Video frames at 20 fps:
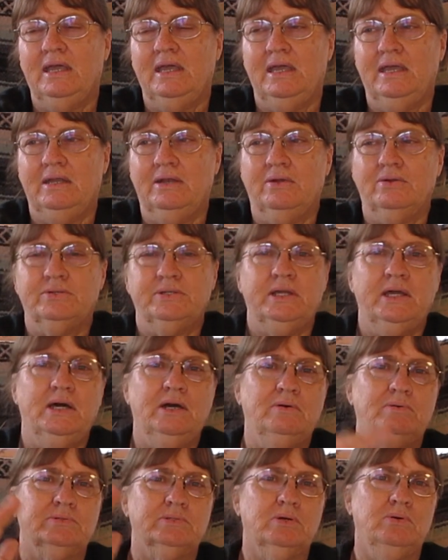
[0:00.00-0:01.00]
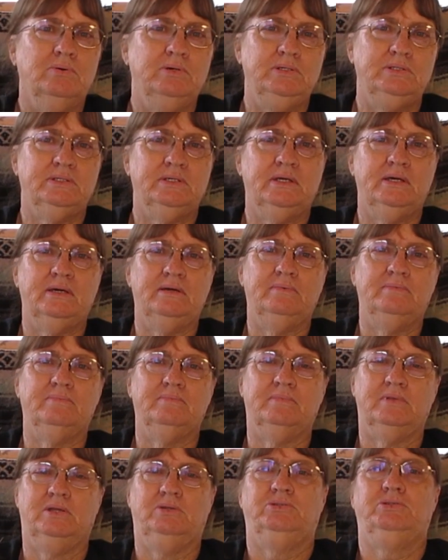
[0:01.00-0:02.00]
and her tail was always up.
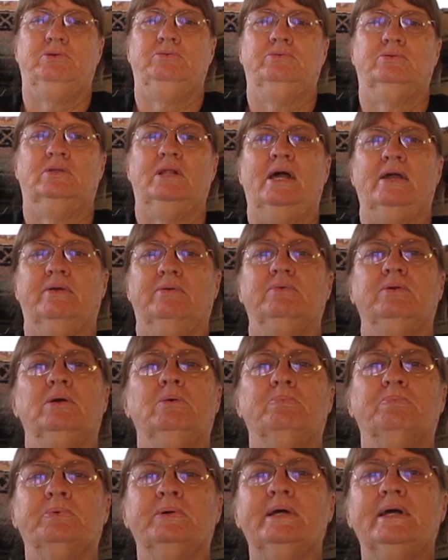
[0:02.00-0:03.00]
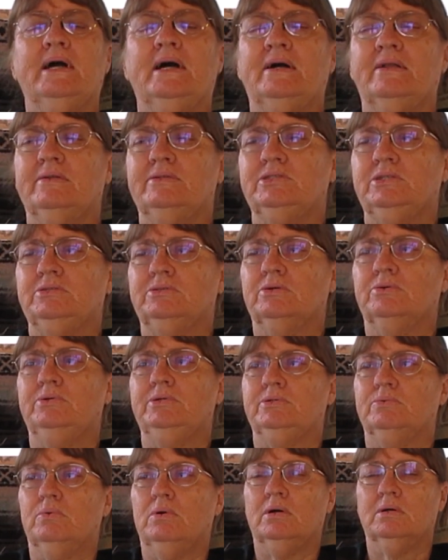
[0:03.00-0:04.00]
And she was like real proud. She's
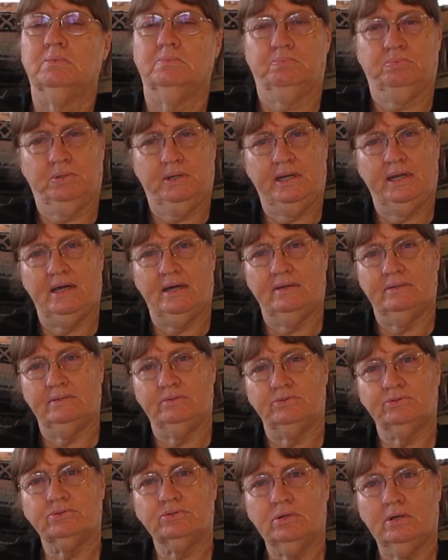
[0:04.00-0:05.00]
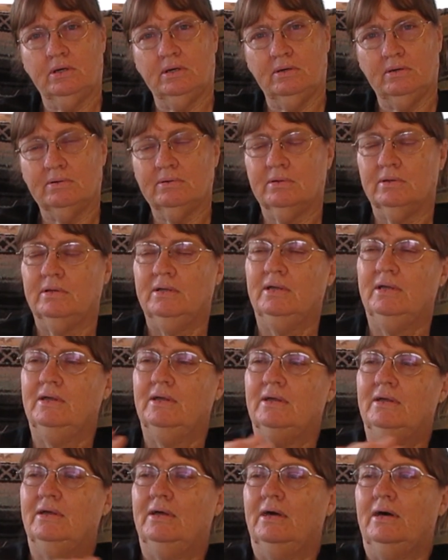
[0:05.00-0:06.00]
always walking proud and strong,
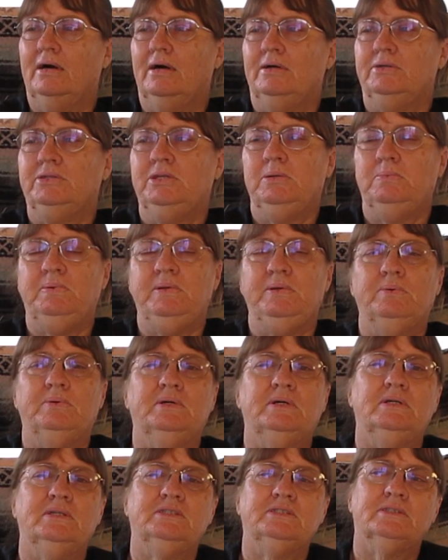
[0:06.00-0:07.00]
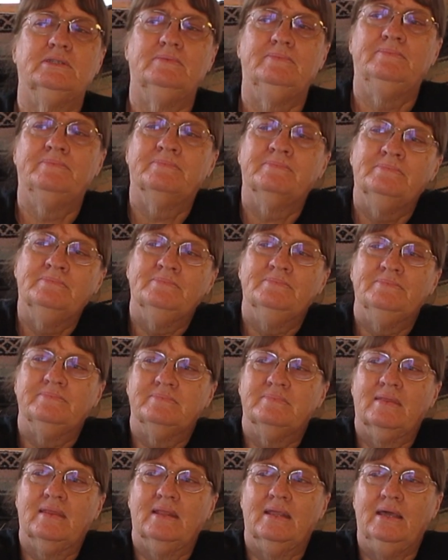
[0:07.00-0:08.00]
uh, Tippy was.
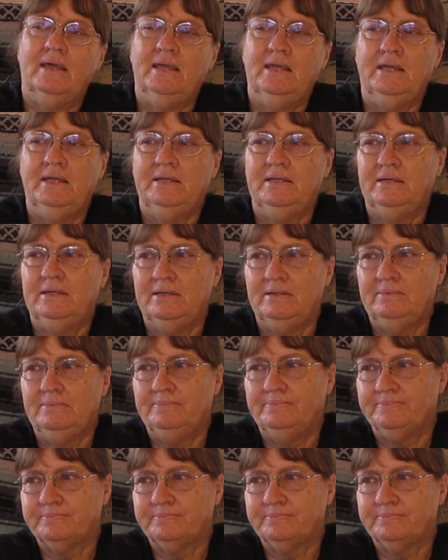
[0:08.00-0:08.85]
And, uh,